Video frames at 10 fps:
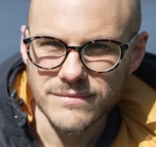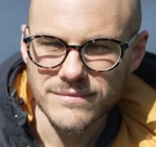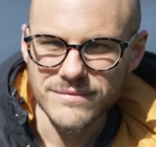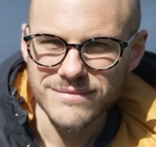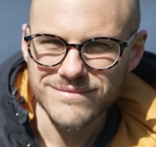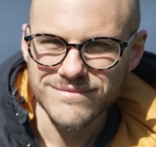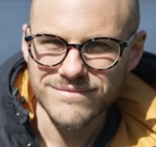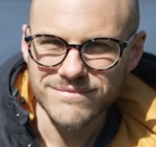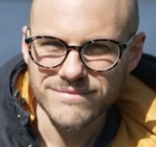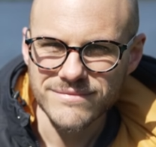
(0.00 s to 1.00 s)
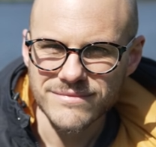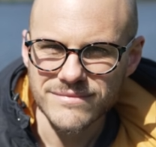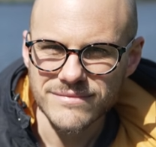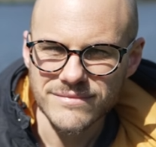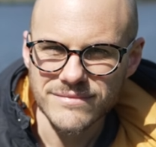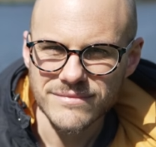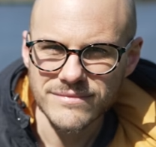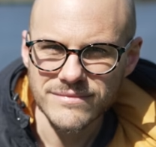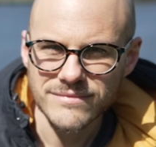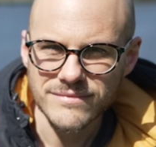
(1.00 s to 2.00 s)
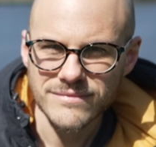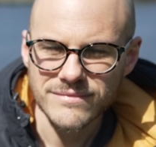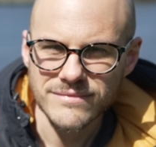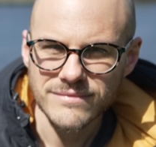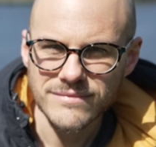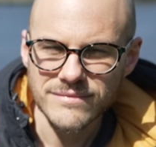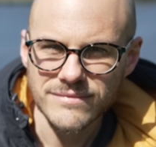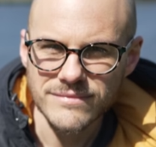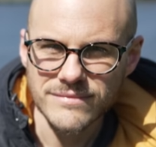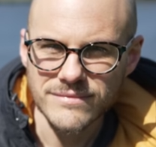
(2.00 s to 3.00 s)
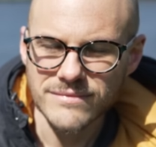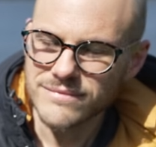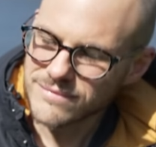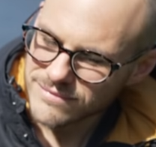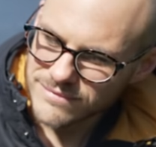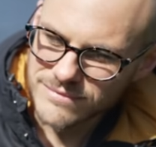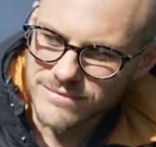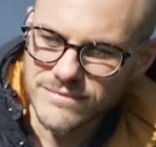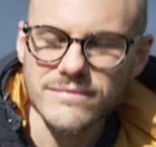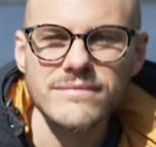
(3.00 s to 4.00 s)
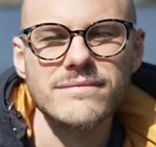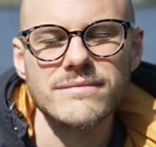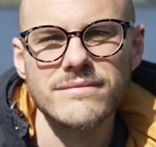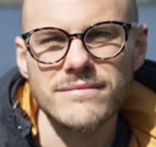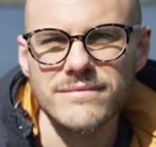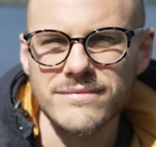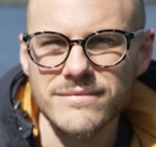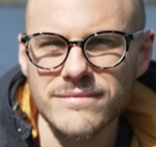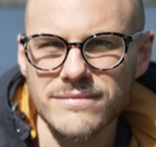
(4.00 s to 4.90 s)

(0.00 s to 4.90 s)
(silent)